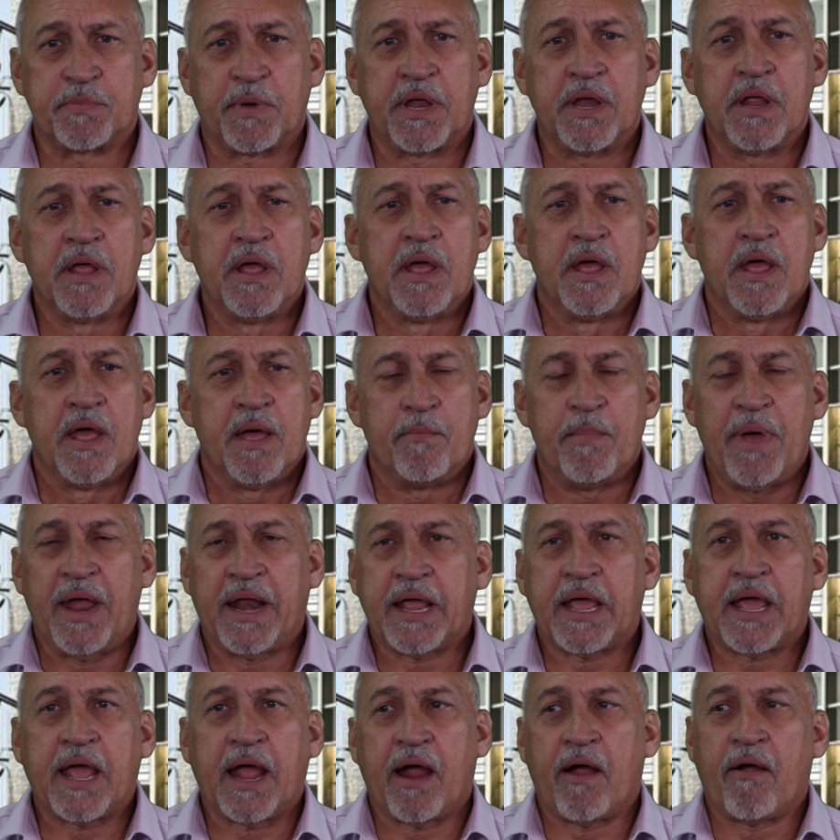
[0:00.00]
But
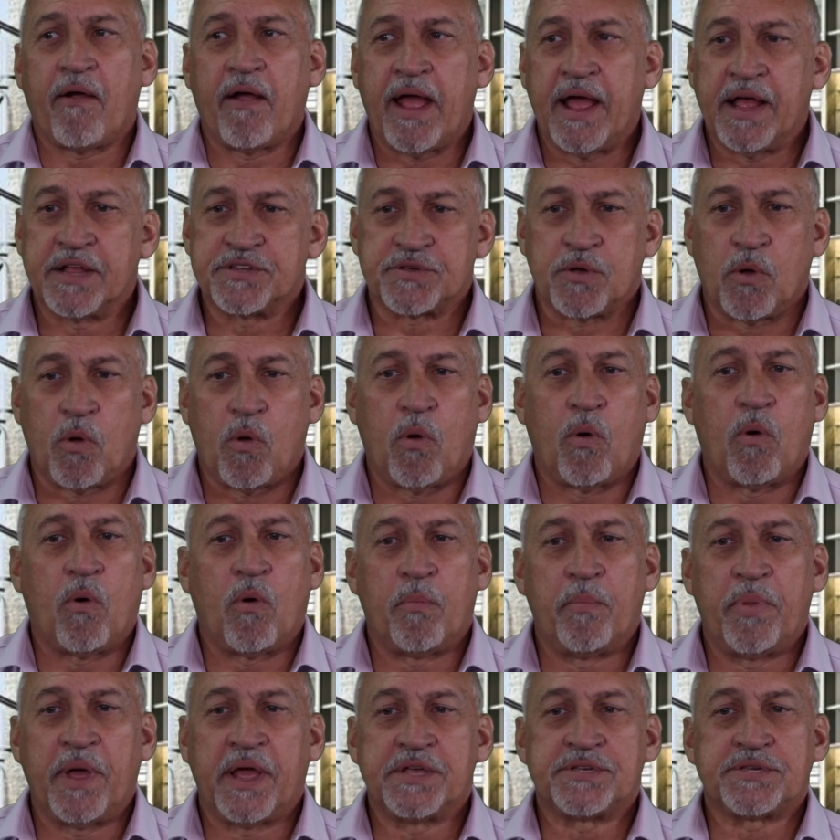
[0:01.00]
Medicare as a
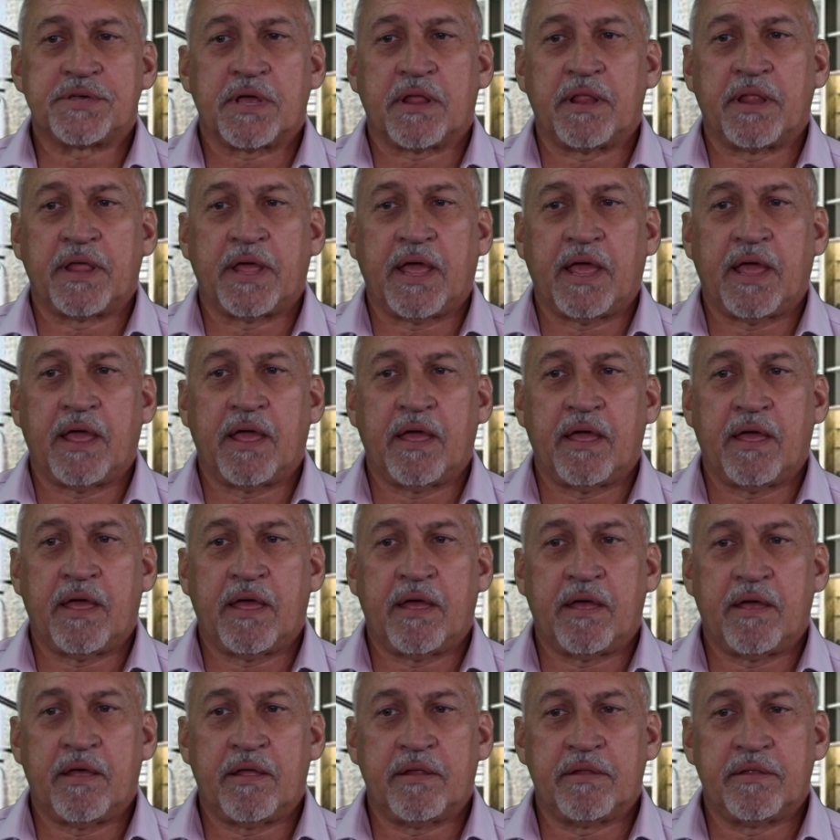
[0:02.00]
whole
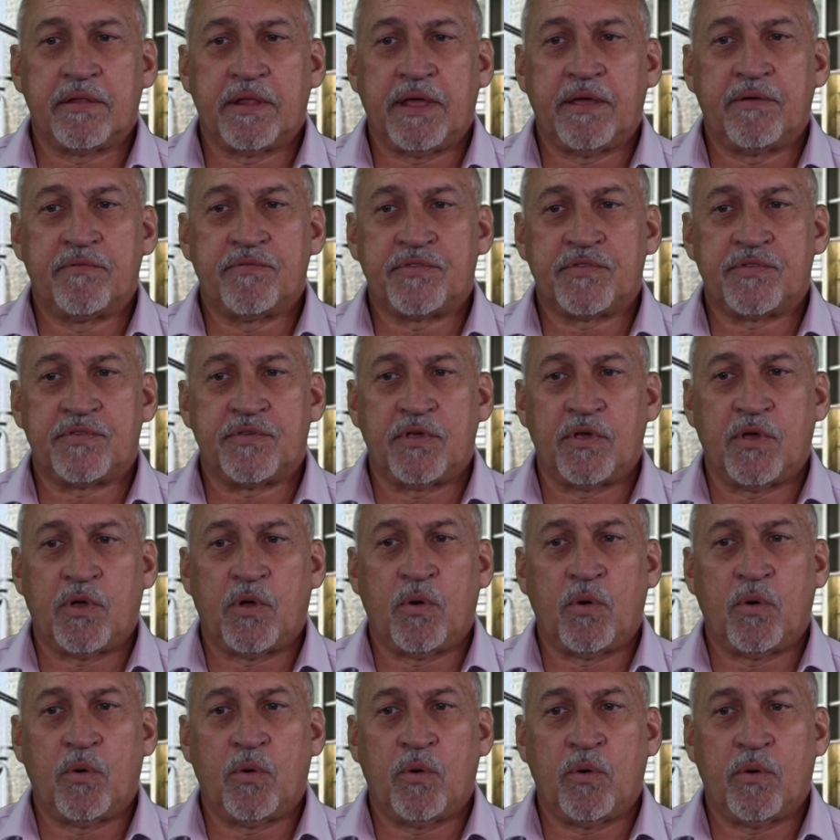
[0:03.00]
basically leaves
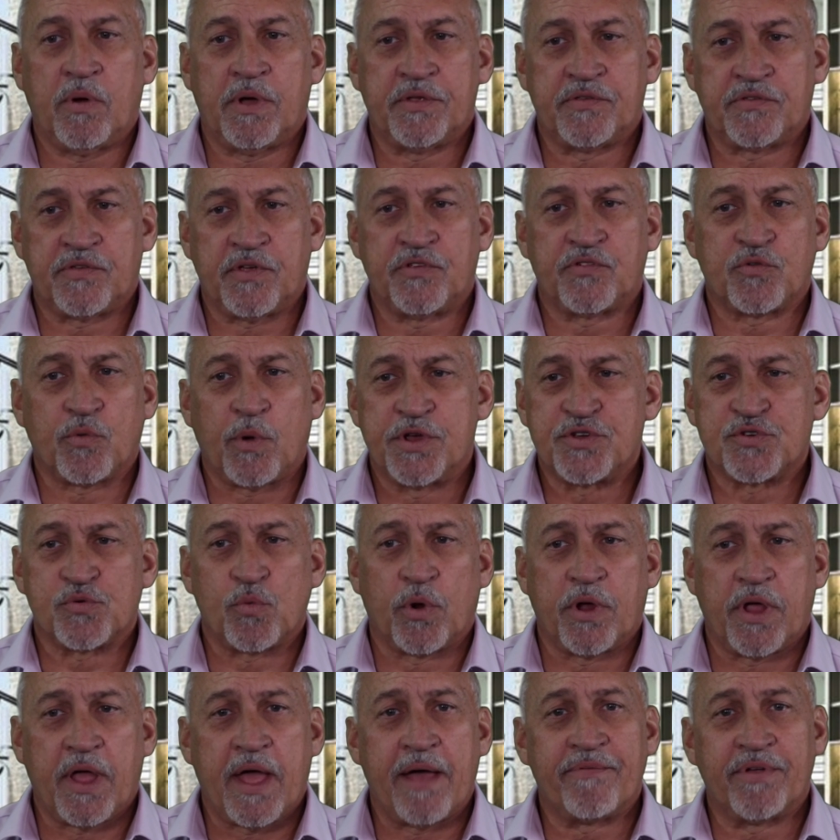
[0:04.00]
you a
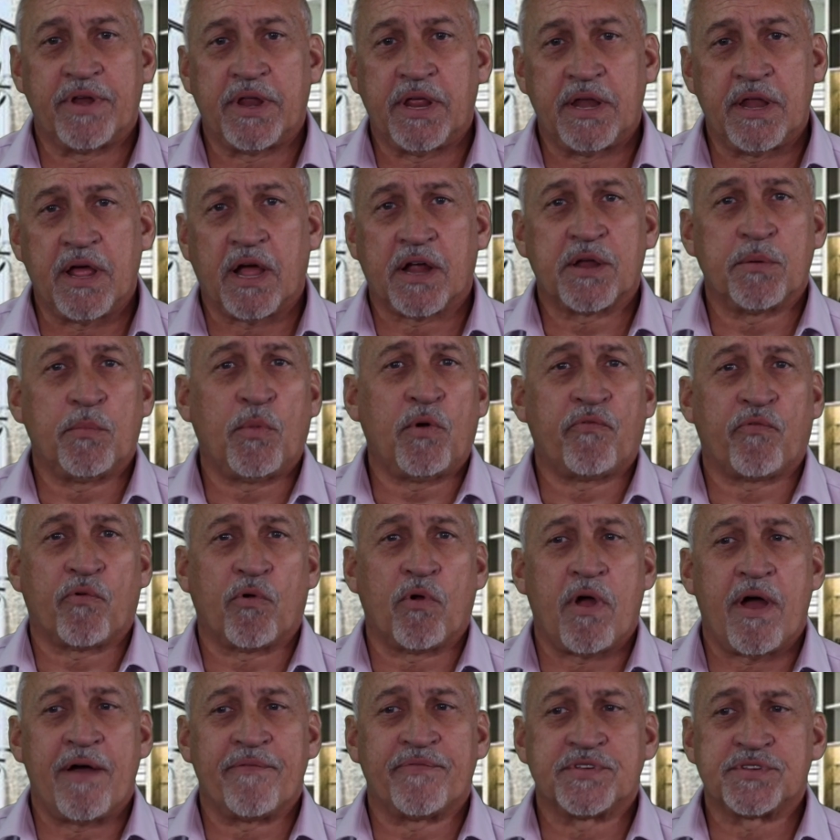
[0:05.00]
situation where you have a deductible
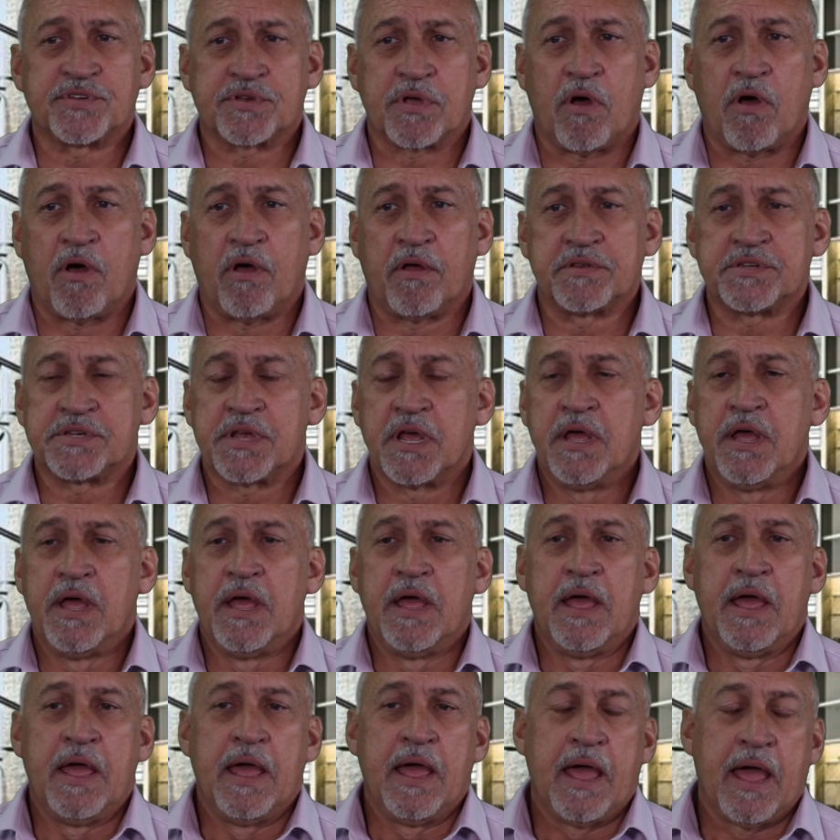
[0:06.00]
for office calls,
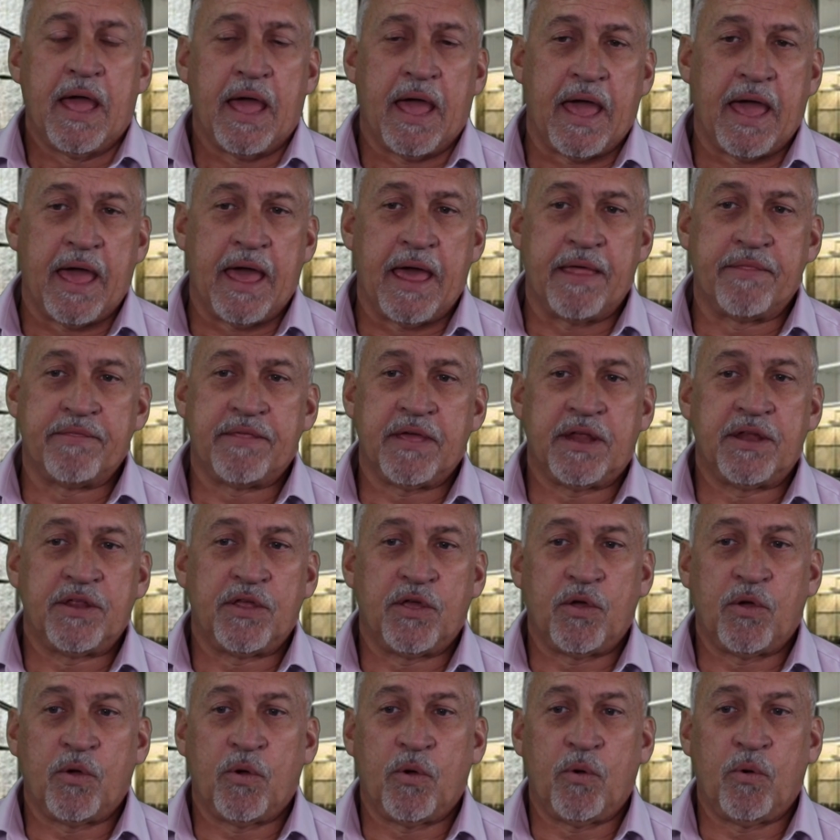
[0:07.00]
and then
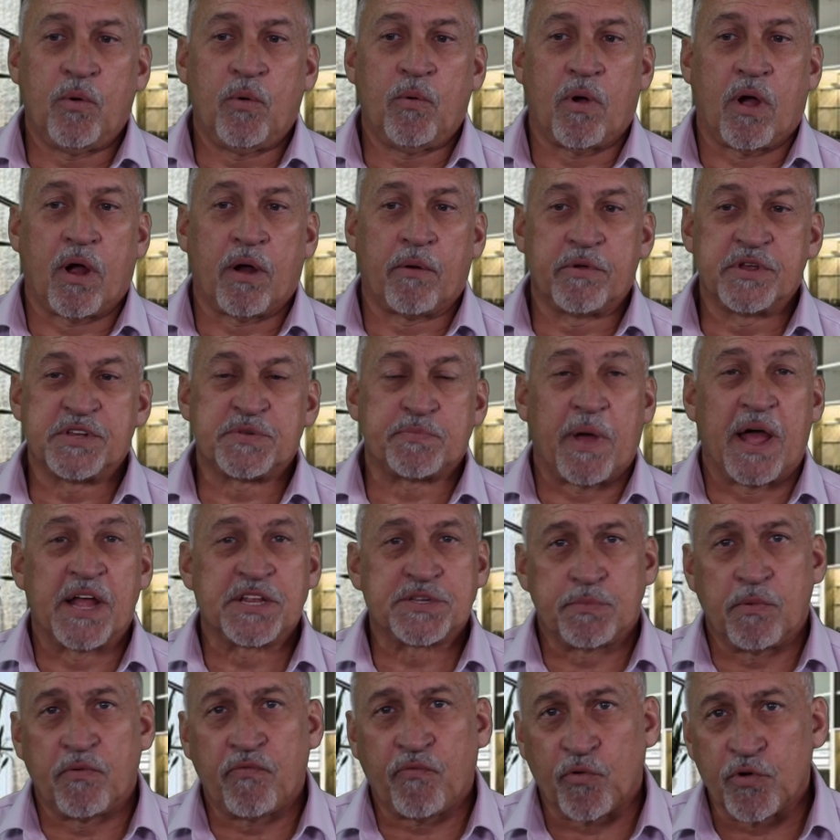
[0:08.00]
you are
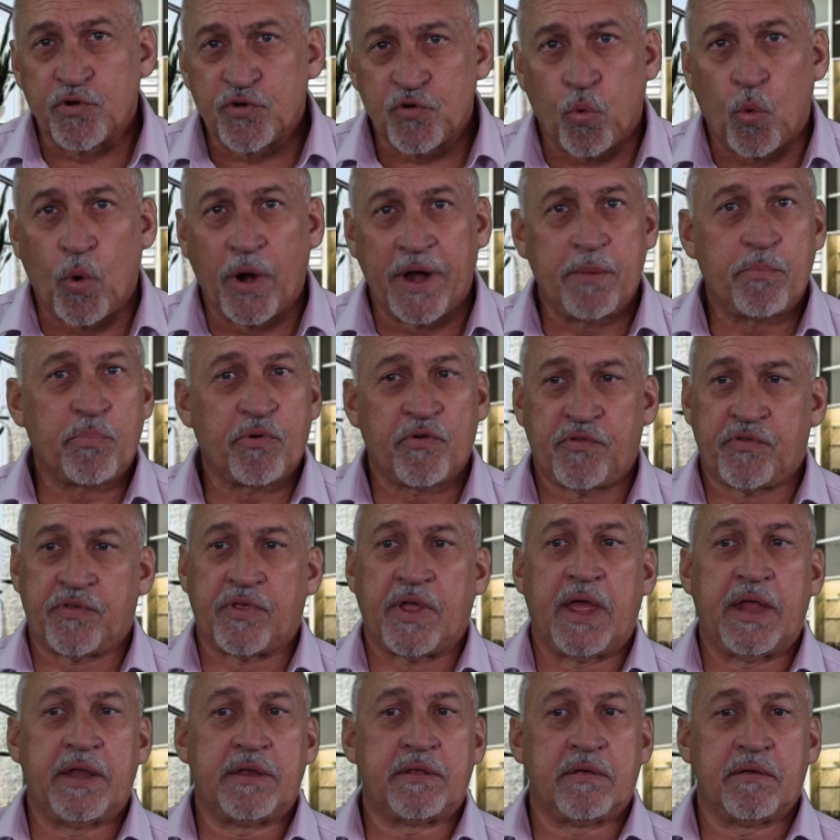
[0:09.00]
responsible for
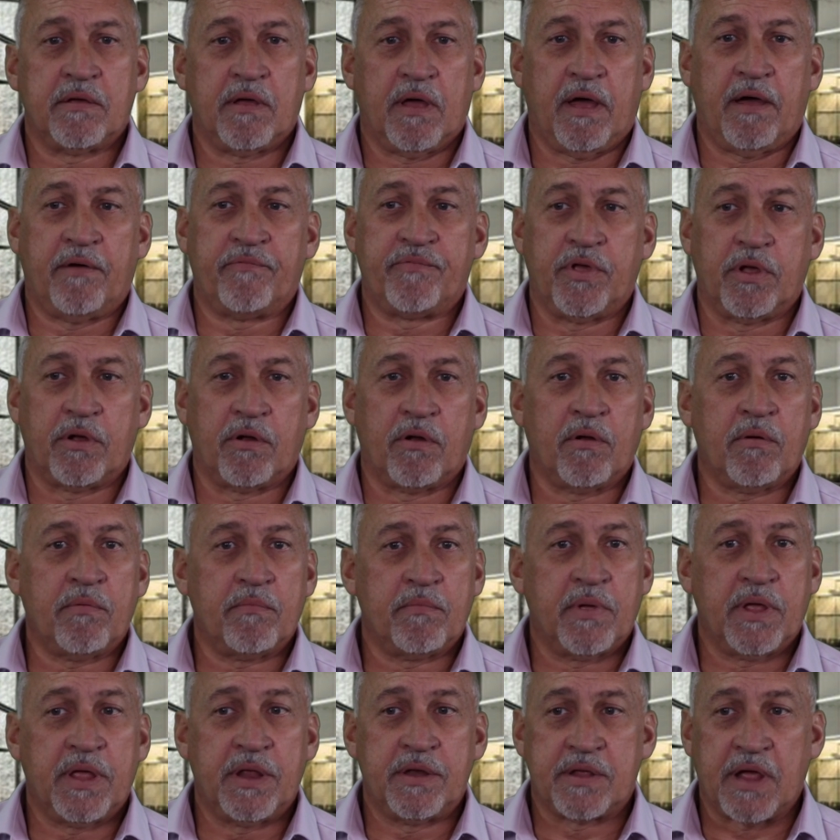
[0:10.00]
20% of your
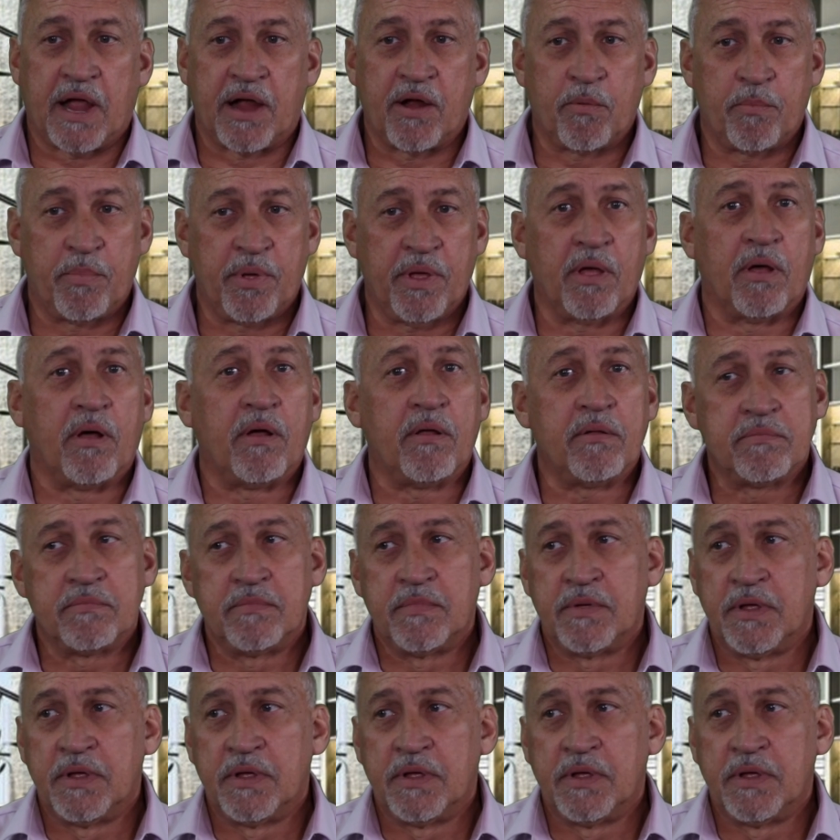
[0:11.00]
entire bill.